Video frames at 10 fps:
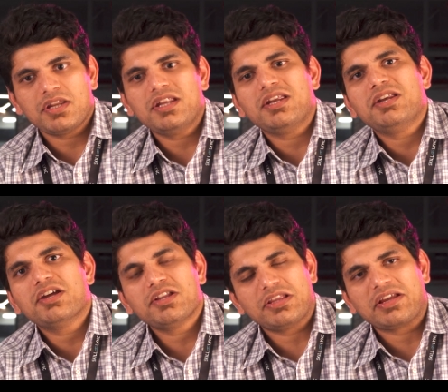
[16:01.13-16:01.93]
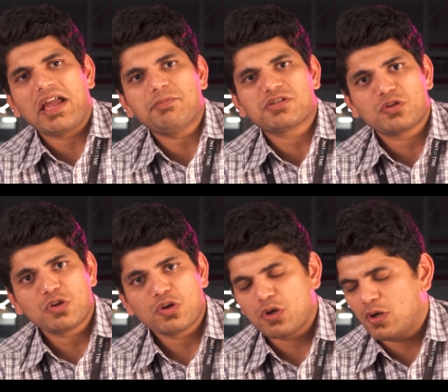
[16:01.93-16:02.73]
in India, the gap is
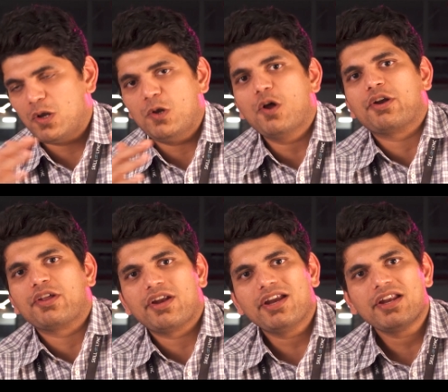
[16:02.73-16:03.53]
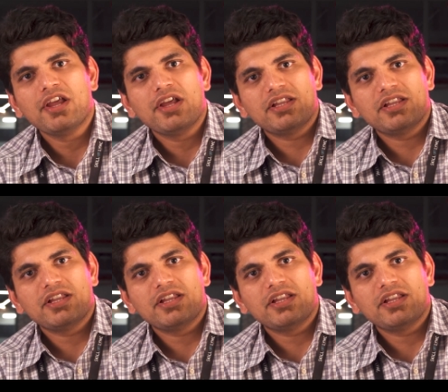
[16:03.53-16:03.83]
a lot, right?